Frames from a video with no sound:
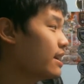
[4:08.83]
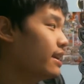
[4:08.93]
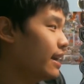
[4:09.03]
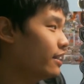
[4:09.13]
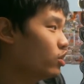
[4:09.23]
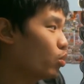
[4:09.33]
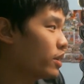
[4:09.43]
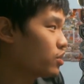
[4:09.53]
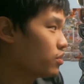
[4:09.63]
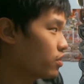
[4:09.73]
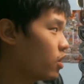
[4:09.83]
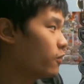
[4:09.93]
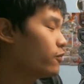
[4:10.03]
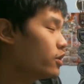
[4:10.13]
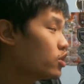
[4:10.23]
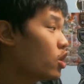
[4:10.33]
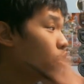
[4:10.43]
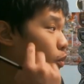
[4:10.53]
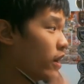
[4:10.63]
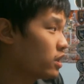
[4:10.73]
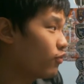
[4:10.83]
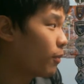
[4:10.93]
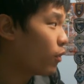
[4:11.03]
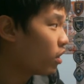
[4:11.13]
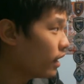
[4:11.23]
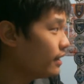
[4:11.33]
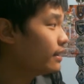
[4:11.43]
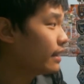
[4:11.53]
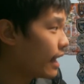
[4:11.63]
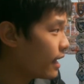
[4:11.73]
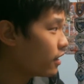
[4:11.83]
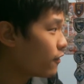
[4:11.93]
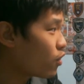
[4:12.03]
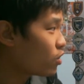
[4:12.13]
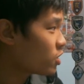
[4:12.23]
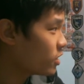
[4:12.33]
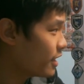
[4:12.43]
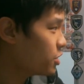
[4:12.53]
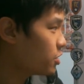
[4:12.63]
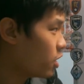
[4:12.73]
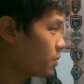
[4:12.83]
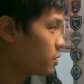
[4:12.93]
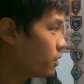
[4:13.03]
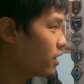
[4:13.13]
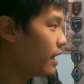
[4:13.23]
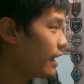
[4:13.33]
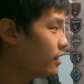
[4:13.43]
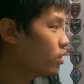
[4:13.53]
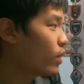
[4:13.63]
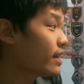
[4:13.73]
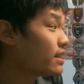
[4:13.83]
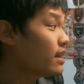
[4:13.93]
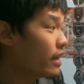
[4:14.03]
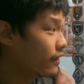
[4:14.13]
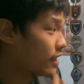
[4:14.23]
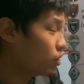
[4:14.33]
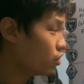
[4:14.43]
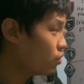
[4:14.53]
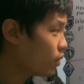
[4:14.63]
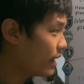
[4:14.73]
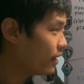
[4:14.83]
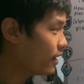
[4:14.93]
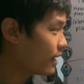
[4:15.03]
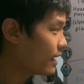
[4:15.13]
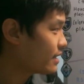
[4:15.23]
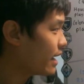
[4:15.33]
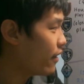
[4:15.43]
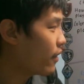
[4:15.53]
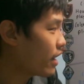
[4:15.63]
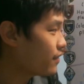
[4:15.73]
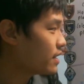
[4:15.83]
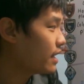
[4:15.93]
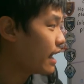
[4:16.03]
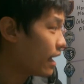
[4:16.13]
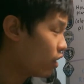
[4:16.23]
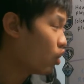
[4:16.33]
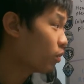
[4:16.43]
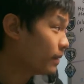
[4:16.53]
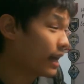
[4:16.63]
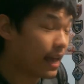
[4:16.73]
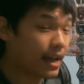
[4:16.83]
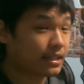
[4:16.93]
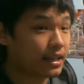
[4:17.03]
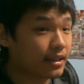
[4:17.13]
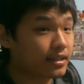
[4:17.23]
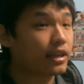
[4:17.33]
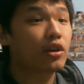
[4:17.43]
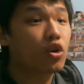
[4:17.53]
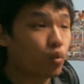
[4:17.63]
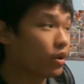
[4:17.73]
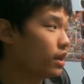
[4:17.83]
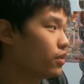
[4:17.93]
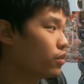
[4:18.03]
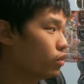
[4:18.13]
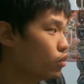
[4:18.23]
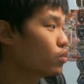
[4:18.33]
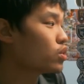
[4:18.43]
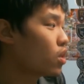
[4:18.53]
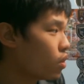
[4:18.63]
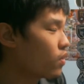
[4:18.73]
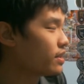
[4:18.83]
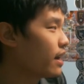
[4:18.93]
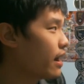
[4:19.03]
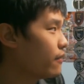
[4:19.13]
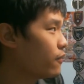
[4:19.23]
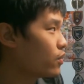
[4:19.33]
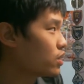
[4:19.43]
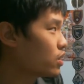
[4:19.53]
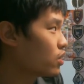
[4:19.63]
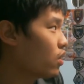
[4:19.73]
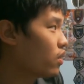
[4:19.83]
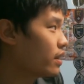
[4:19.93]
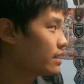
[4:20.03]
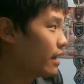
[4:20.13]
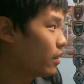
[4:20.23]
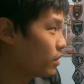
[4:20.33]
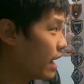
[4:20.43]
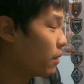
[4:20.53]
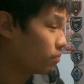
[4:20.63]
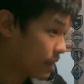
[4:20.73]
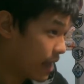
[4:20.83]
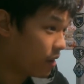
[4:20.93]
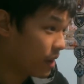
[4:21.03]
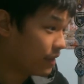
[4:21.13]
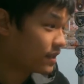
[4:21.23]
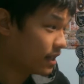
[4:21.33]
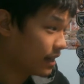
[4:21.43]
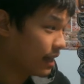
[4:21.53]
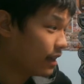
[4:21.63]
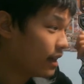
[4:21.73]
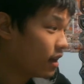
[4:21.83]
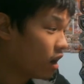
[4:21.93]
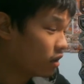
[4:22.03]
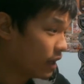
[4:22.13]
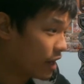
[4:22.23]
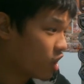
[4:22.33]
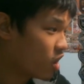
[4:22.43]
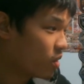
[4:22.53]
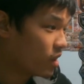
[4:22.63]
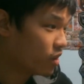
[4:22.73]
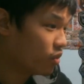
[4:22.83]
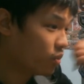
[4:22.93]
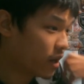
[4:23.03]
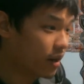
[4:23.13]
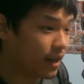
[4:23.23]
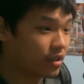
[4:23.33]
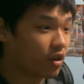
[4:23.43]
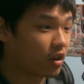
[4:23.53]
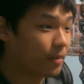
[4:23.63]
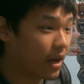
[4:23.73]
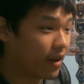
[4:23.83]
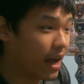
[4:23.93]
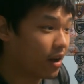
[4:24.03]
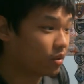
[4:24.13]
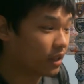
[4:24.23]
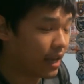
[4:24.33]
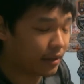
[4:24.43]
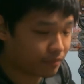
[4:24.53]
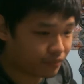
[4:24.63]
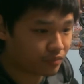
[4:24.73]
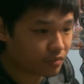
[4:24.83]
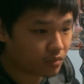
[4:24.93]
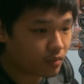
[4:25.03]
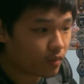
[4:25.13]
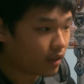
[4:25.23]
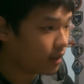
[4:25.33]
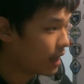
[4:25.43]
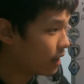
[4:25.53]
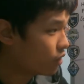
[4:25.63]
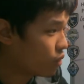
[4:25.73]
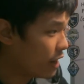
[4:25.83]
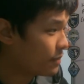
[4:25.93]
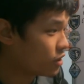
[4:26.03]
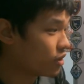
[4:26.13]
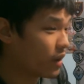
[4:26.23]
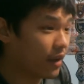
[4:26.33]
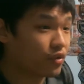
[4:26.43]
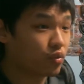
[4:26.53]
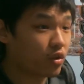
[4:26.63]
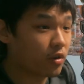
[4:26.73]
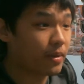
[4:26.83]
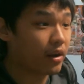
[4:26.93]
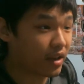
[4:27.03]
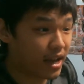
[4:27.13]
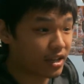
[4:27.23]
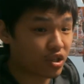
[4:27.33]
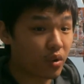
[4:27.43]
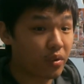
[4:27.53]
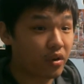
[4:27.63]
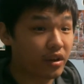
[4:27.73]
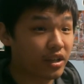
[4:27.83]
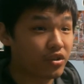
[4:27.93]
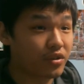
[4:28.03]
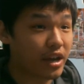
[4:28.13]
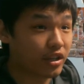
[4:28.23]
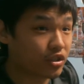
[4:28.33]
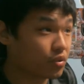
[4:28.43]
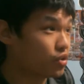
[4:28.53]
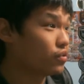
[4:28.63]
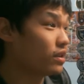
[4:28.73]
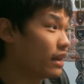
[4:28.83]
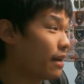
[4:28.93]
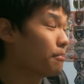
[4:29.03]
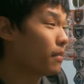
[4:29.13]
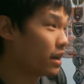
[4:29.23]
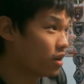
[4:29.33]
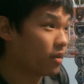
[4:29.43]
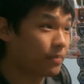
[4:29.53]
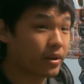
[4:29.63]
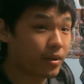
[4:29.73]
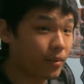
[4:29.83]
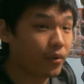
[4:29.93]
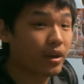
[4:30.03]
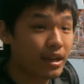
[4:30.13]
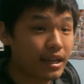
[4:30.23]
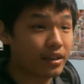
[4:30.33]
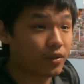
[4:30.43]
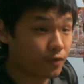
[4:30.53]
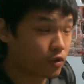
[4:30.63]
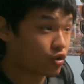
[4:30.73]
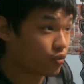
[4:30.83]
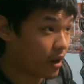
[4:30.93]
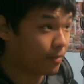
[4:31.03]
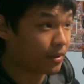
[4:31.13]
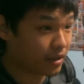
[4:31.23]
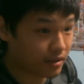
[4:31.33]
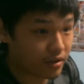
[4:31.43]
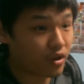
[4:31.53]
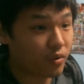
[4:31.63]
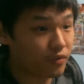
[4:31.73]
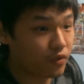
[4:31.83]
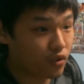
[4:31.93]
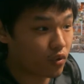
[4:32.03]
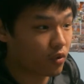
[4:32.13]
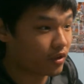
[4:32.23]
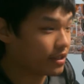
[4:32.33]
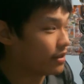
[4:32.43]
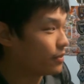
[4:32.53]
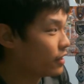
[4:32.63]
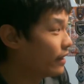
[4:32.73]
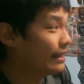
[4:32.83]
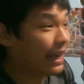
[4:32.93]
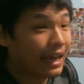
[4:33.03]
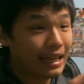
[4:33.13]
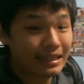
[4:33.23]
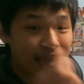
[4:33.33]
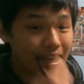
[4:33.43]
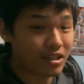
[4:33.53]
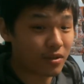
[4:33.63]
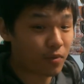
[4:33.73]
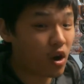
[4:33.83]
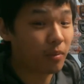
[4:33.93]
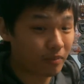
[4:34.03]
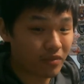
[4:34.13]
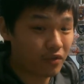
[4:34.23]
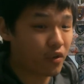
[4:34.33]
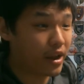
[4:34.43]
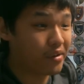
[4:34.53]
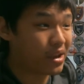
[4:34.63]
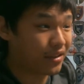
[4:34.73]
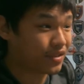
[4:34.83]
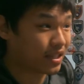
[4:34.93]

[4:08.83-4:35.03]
in the Western Conference. Whereas for Portland, they can of course clinch top spot in the West if they do win against LAFC, and hope that SKC would either lose or tie versus RSL. Now, LAFC, unlike Colorado, where I talk about how the Rapids don't have to worry about guys going on international duty and might not be able in the first round because they're going through quarantine period, that is the problem for LAFC.